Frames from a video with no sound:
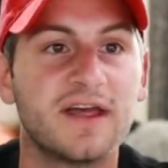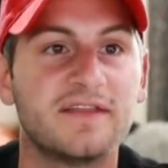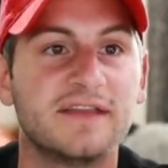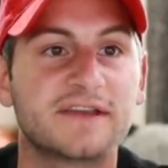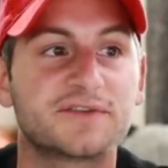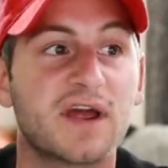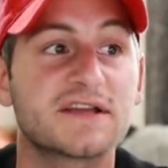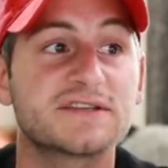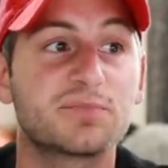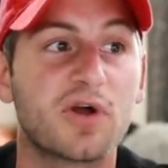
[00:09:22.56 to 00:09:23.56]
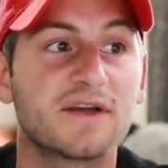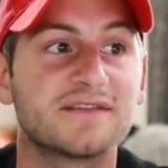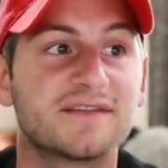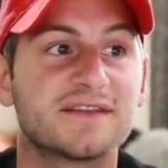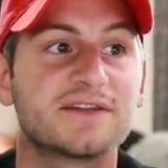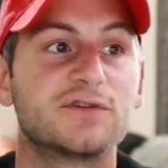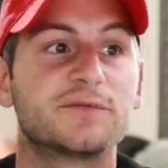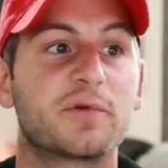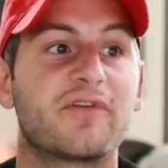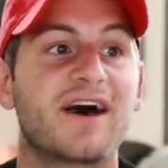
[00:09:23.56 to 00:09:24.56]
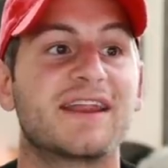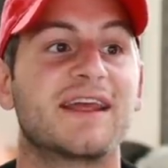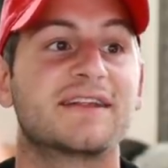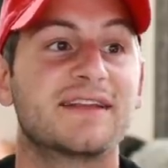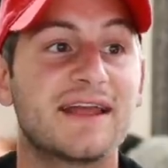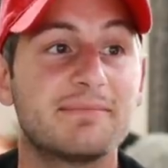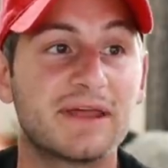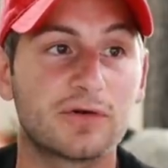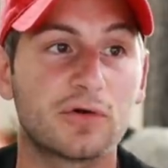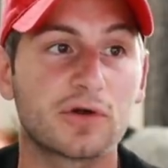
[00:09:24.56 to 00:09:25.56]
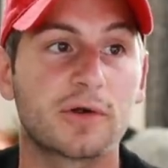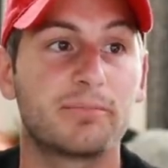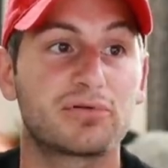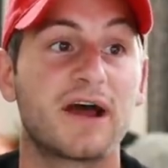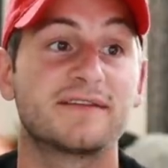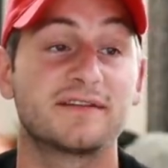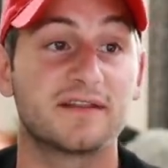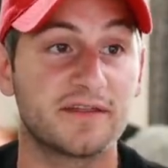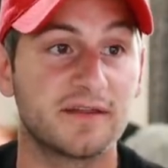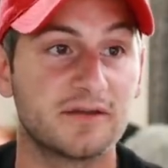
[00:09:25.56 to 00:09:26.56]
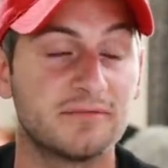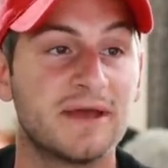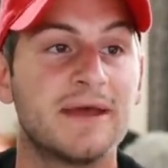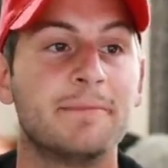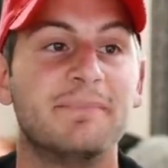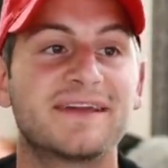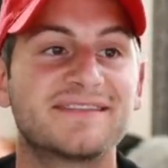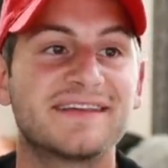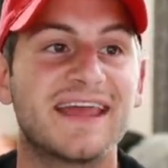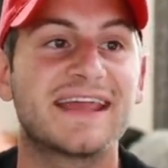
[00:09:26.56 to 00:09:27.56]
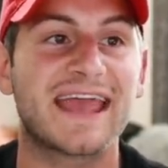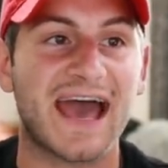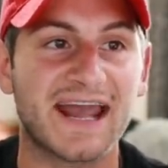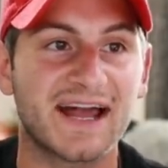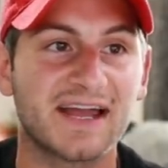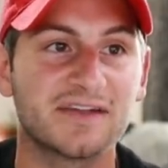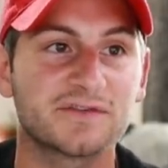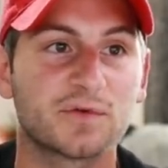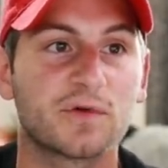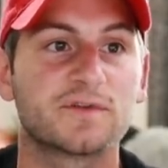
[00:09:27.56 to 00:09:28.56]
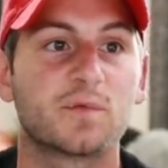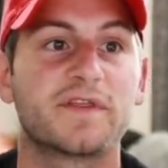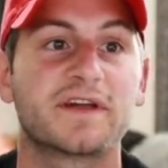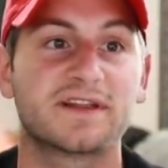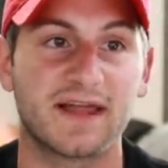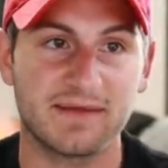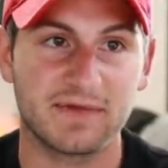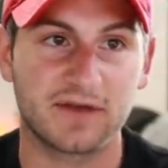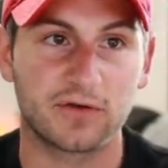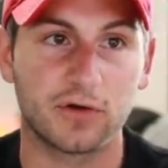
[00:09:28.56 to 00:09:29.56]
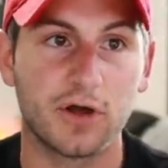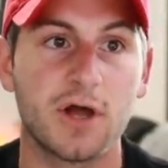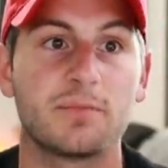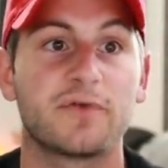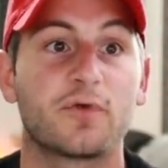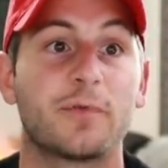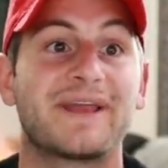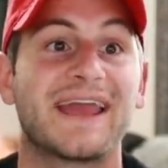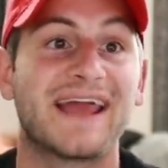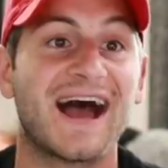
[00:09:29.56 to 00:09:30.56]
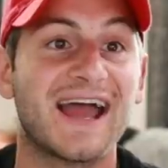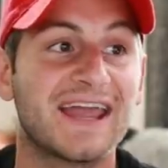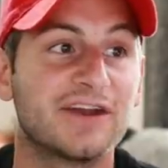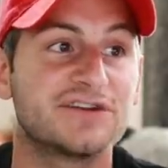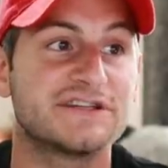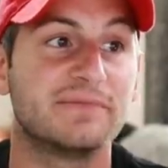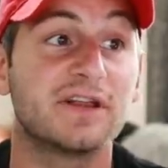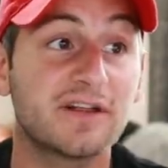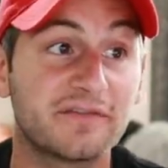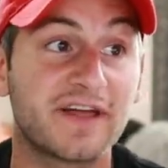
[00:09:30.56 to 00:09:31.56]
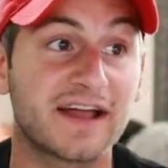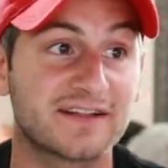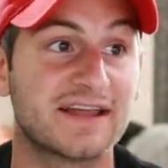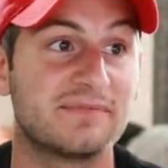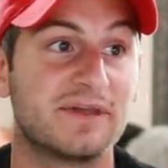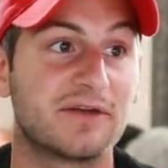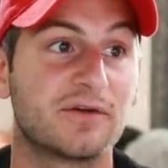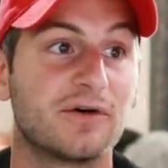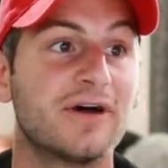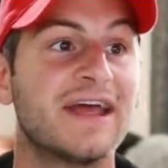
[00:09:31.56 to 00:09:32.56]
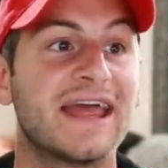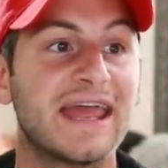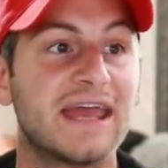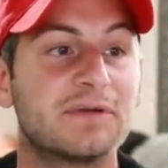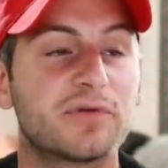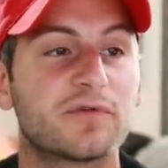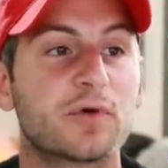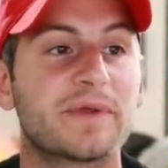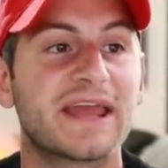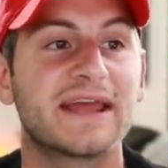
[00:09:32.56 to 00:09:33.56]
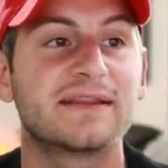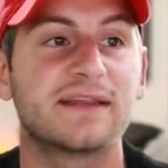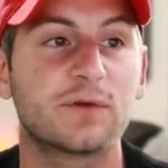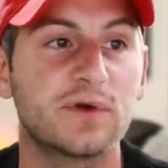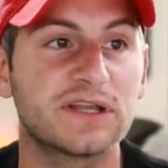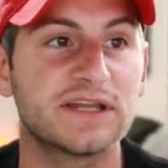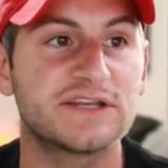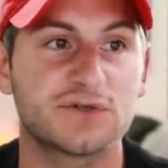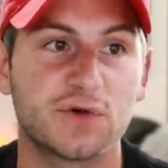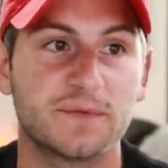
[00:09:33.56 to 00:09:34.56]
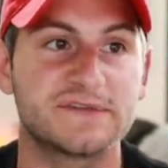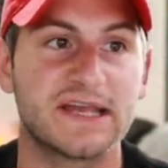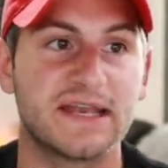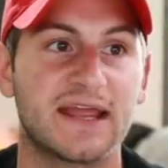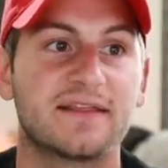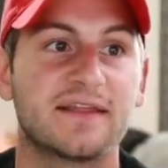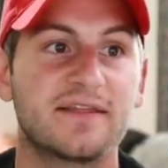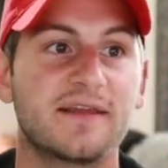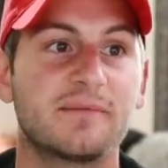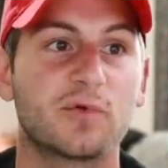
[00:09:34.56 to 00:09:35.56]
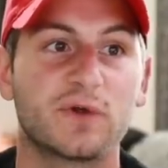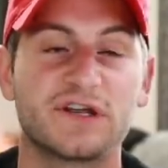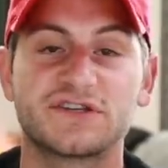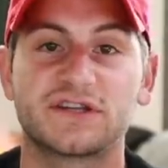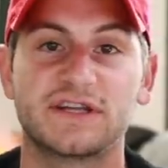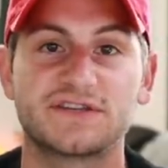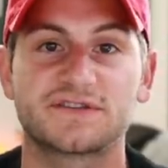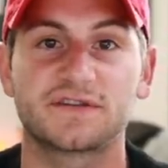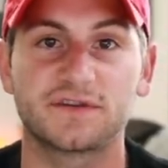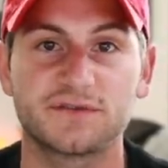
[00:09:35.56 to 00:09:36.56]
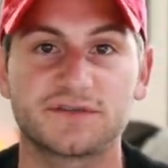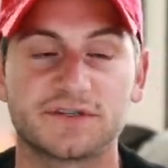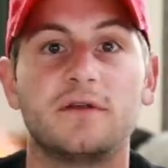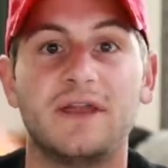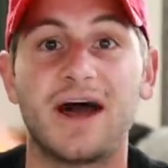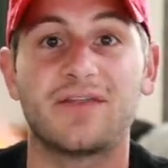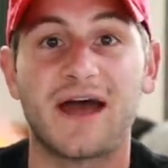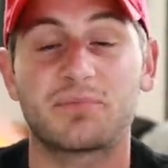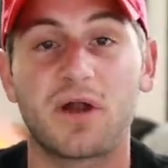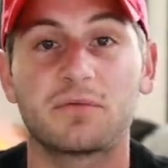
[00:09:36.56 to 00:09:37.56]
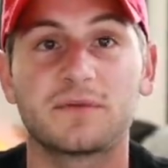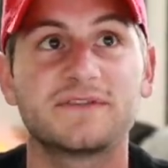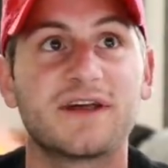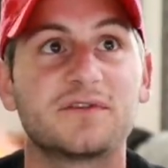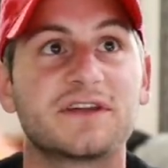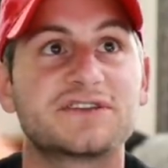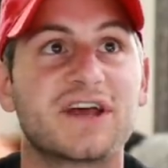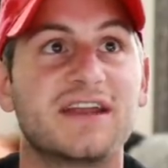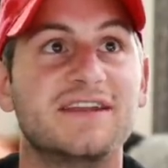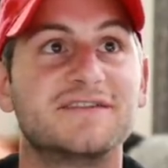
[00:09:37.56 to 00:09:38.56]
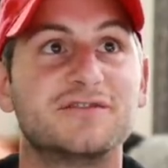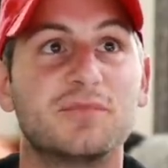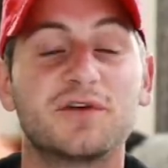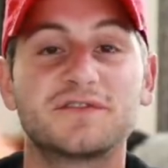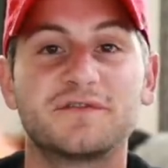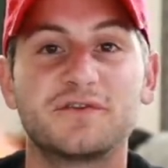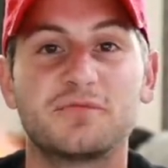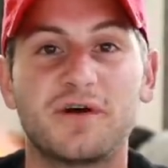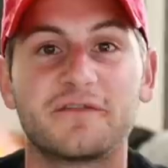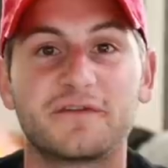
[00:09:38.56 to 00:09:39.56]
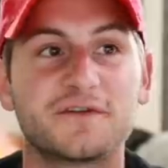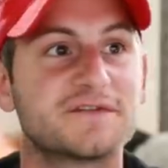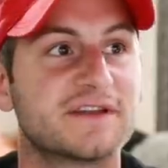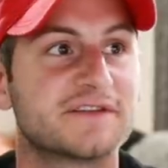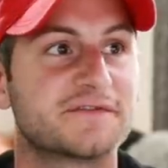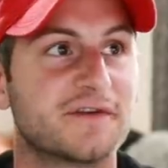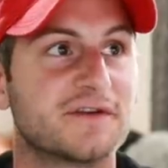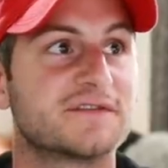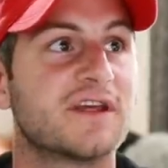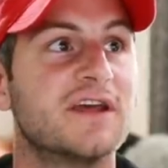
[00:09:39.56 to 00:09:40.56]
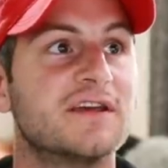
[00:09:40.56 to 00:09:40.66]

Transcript: The extraction process includes providing a clay mineral comprising lithium, mixing a cation source with the clay mineral, performing a high energy mill of that clay mineral, and performing a liquid leach to obtain a lithium rich leach solution. Now that probably sounds like Chinese to most of you, but first things first.